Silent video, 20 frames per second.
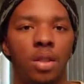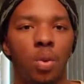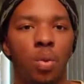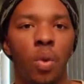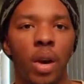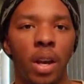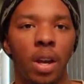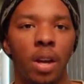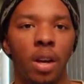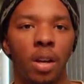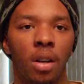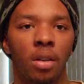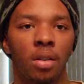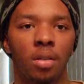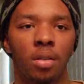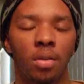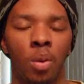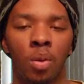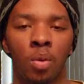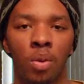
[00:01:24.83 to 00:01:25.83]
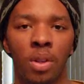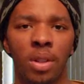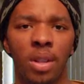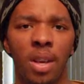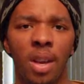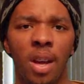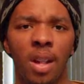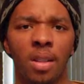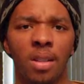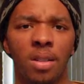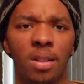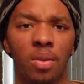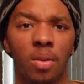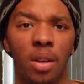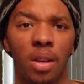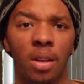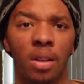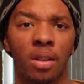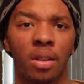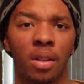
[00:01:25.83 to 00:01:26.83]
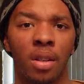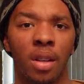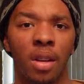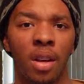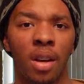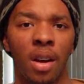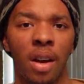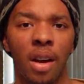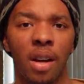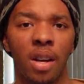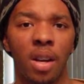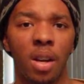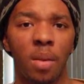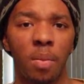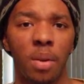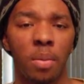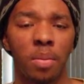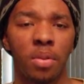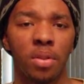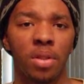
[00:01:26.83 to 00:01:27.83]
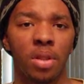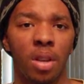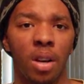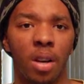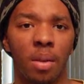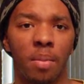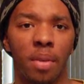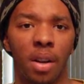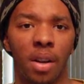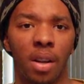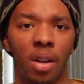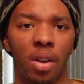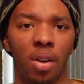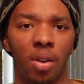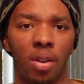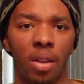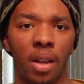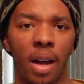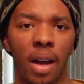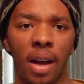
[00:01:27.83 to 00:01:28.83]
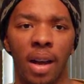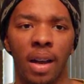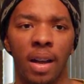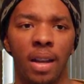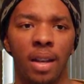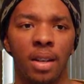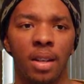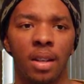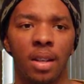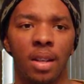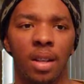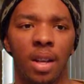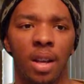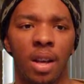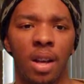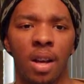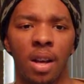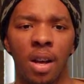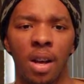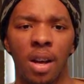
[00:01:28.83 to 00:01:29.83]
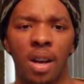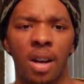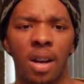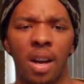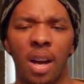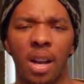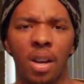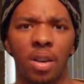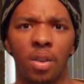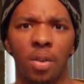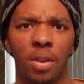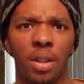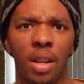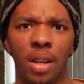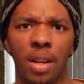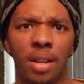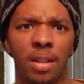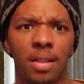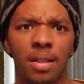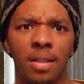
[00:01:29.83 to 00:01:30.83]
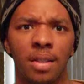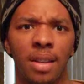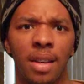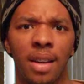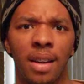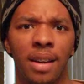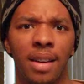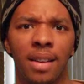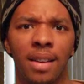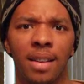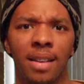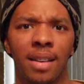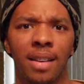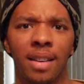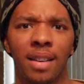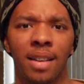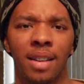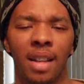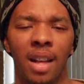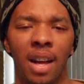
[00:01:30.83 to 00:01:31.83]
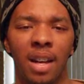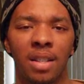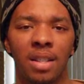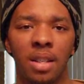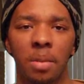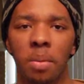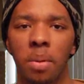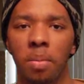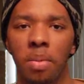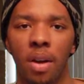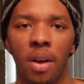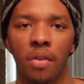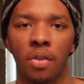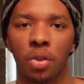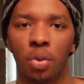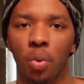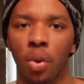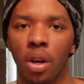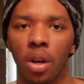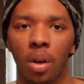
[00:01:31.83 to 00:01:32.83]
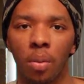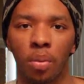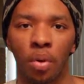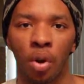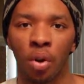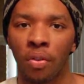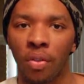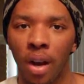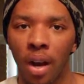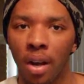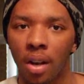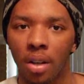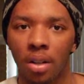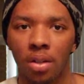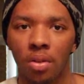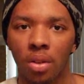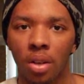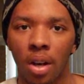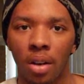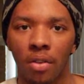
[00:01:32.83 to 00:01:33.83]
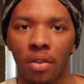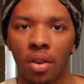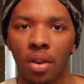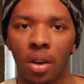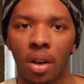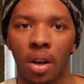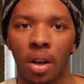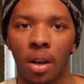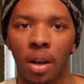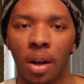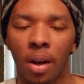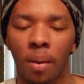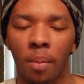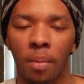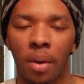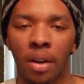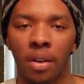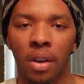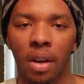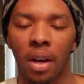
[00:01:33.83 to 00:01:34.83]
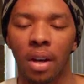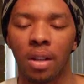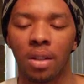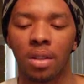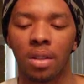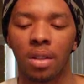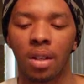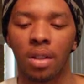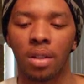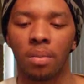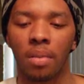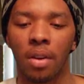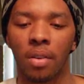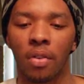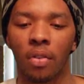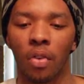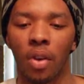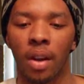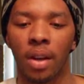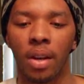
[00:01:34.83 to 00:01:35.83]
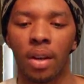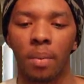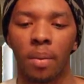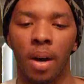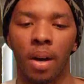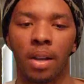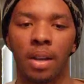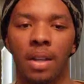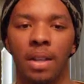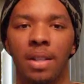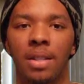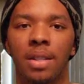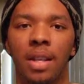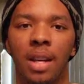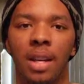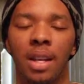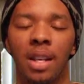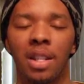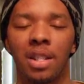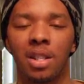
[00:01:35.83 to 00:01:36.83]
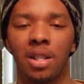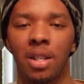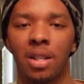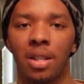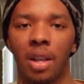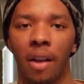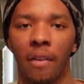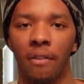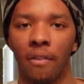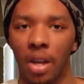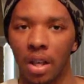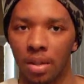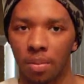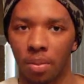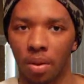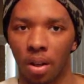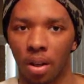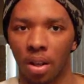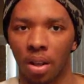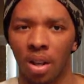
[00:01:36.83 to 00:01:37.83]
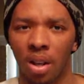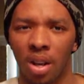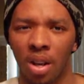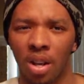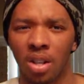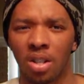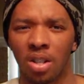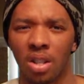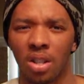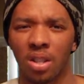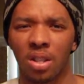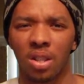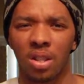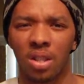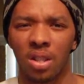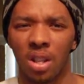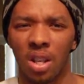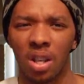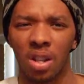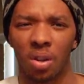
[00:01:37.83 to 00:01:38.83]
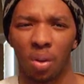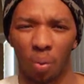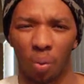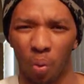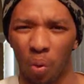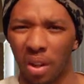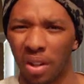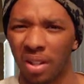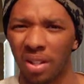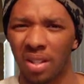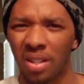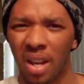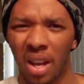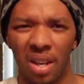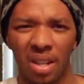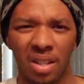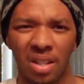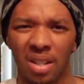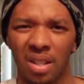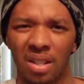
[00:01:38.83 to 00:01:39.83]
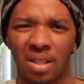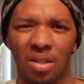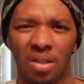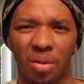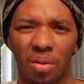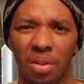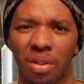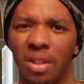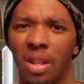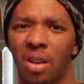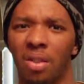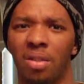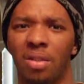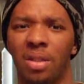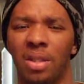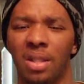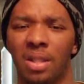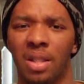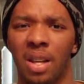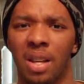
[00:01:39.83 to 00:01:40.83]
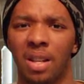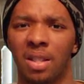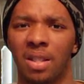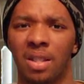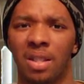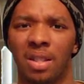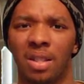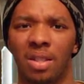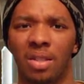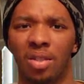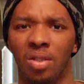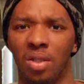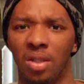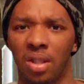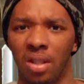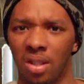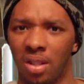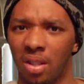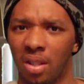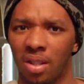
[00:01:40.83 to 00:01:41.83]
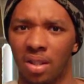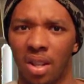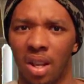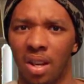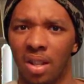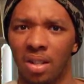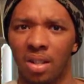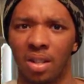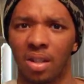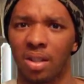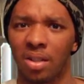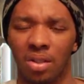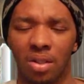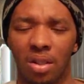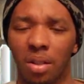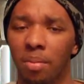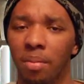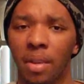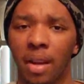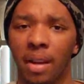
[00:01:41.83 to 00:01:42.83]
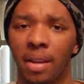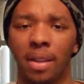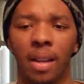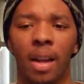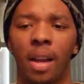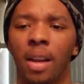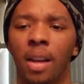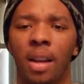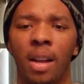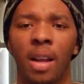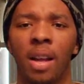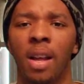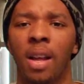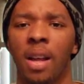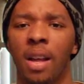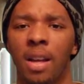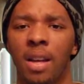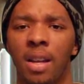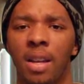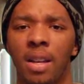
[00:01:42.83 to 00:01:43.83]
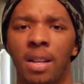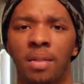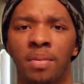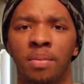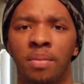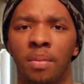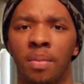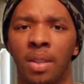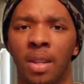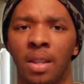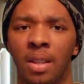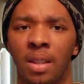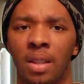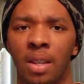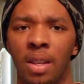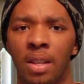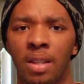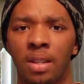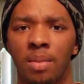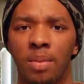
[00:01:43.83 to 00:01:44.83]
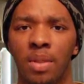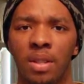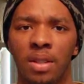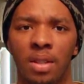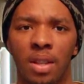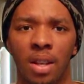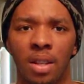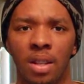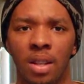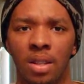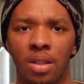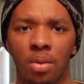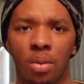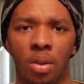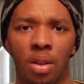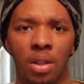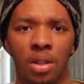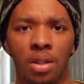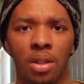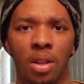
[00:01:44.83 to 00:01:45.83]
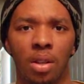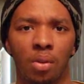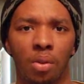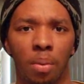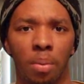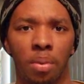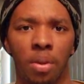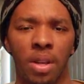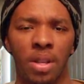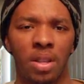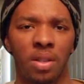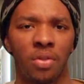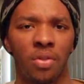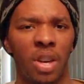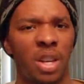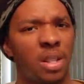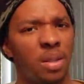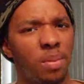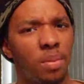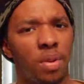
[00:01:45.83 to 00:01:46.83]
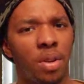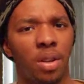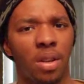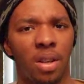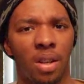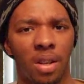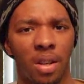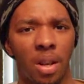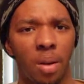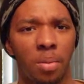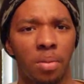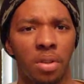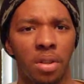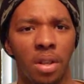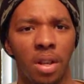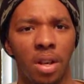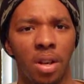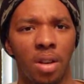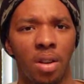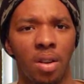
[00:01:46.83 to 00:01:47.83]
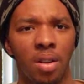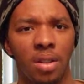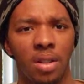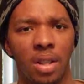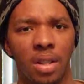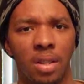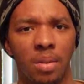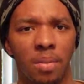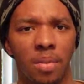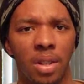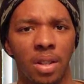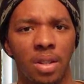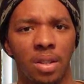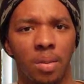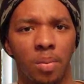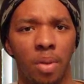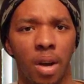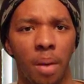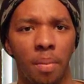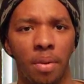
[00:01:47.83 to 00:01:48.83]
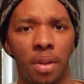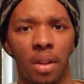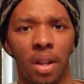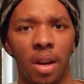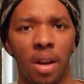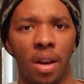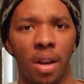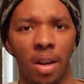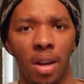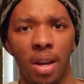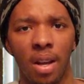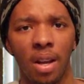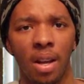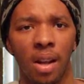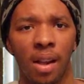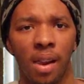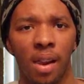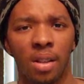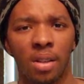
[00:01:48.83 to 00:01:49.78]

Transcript: Twitter. What the hell is Twitter? I hear people talk about it a whole lot, and I don't know what that is. And I see people have Twitter profiles or whatever. I talked to my friend about it. He said it's just like Facebook, just either with statuses or without the statuses, or just the statuses or something like that. And it's been said that Twitter is going to replace Facebook in a couple of years as it means to popularity.